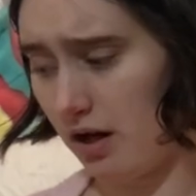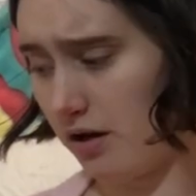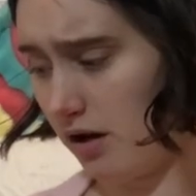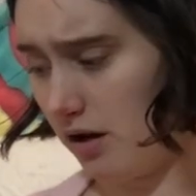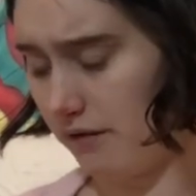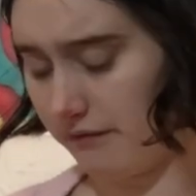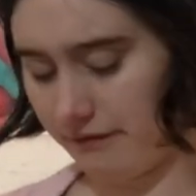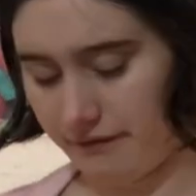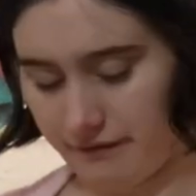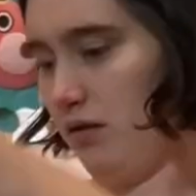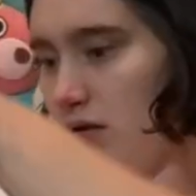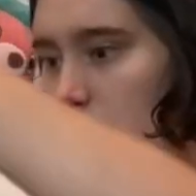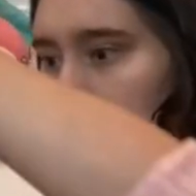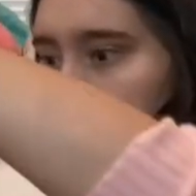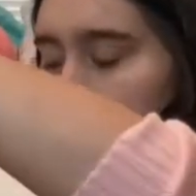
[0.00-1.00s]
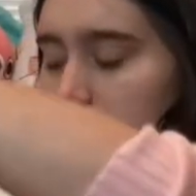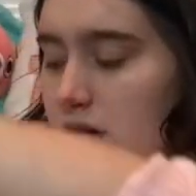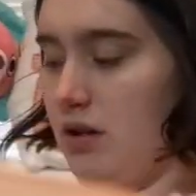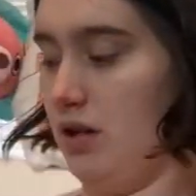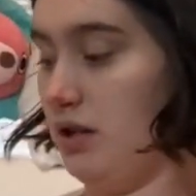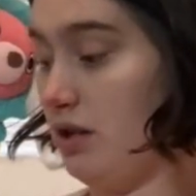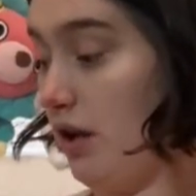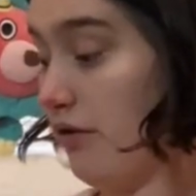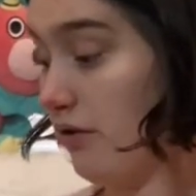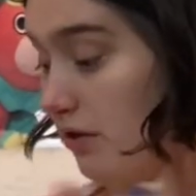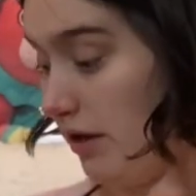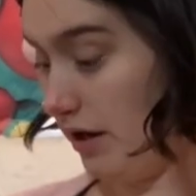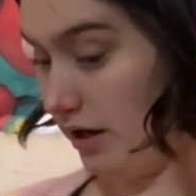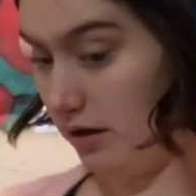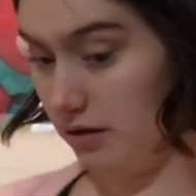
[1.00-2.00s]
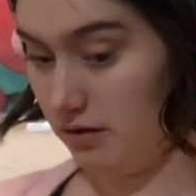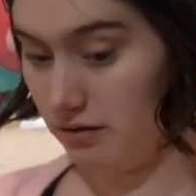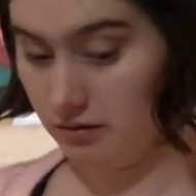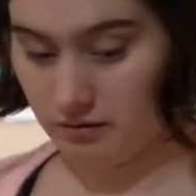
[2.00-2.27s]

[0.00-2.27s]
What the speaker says: off another leg,